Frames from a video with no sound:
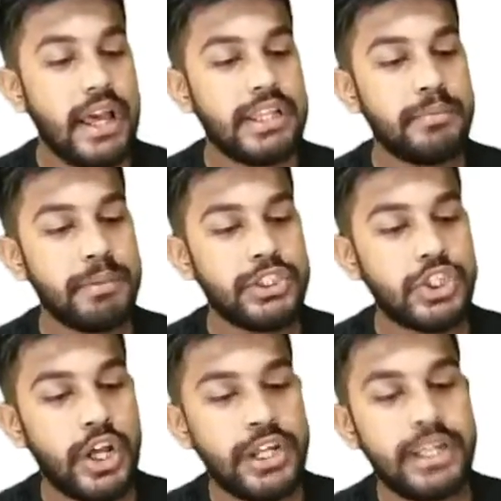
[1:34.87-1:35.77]
the
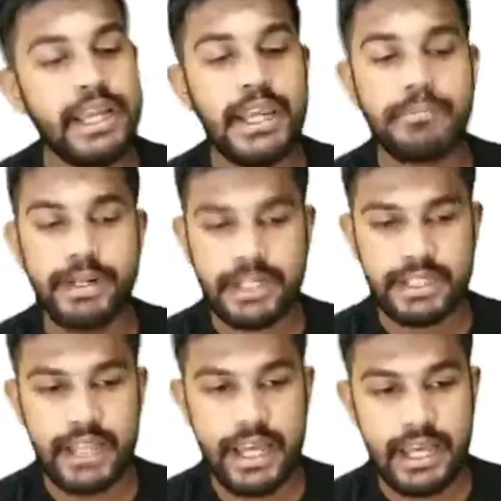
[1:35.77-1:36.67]
majority element
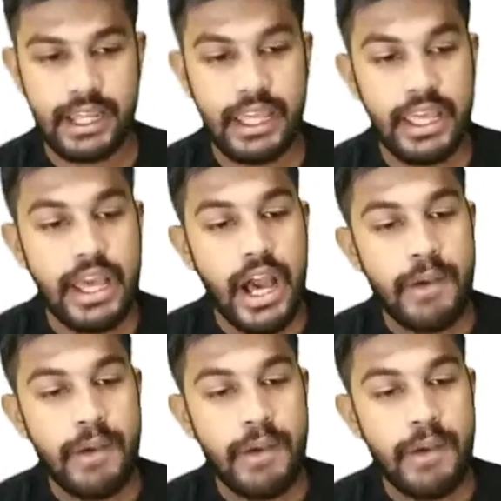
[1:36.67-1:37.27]
in the array.